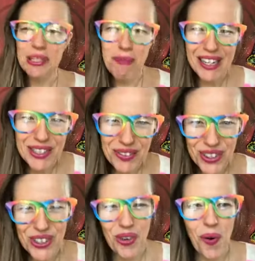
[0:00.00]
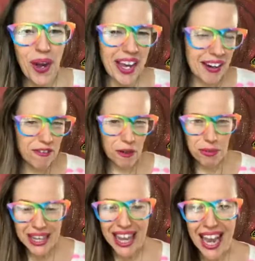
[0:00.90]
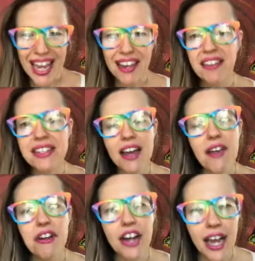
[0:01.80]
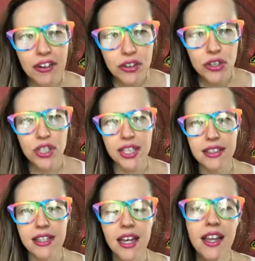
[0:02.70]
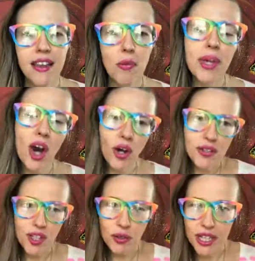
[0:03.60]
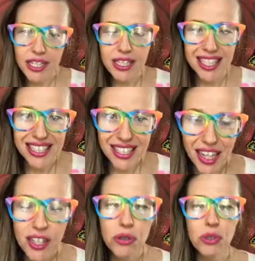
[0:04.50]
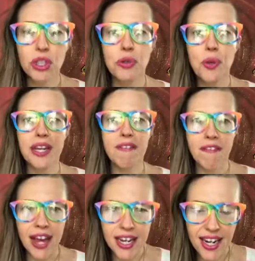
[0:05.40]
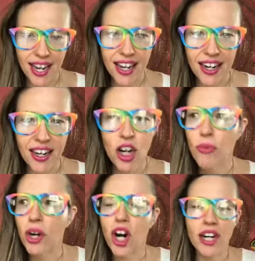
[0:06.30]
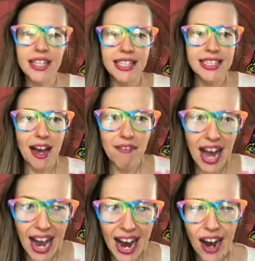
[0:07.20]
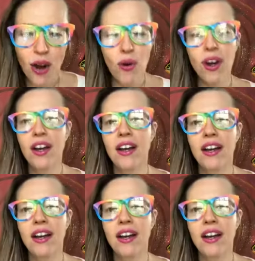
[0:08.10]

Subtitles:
the space for joy and for play and these other energies that we also need to continue to invite in, regardless of how